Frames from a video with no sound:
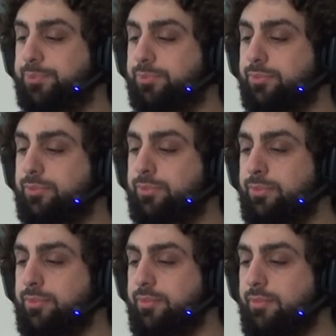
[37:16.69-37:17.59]

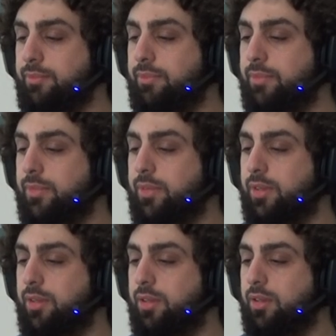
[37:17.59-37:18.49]

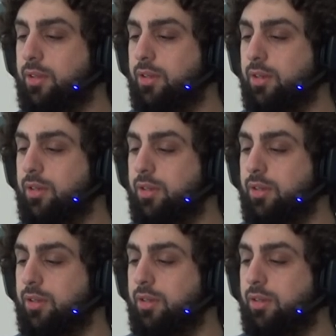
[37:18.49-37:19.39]

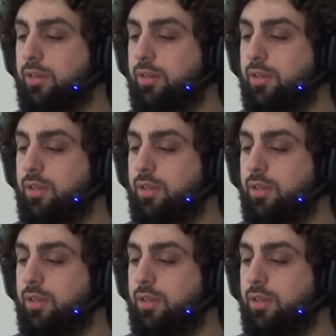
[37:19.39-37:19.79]
Nothing is said.